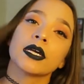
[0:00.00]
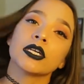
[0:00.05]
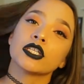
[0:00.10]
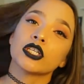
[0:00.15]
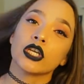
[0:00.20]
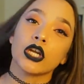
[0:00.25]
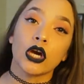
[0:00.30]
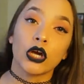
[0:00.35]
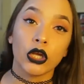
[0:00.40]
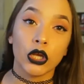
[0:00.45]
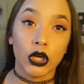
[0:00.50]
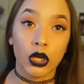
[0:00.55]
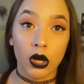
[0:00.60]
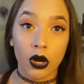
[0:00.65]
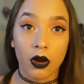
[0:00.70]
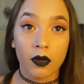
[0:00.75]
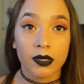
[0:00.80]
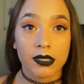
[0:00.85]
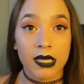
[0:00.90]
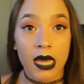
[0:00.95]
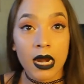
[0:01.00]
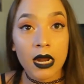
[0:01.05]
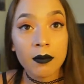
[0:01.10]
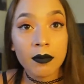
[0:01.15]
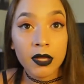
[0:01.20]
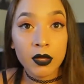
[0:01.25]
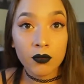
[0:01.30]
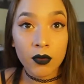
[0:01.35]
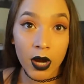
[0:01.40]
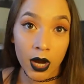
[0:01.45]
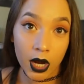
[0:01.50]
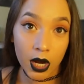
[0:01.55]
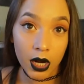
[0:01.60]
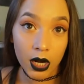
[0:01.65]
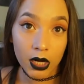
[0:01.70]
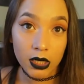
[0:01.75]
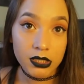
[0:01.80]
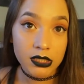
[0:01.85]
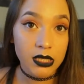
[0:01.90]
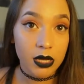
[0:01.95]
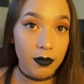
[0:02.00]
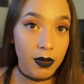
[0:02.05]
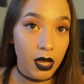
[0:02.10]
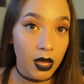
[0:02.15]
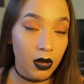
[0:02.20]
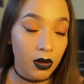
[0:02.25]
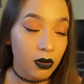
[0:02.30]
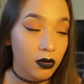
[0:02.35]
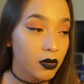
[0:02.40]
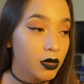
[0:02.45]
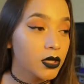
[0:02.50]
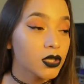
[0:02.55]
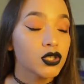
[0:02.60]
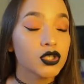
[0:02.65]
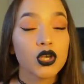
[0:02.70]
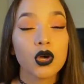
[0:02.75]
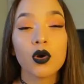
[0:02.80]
because you know, your girl always gotta be rare somehow.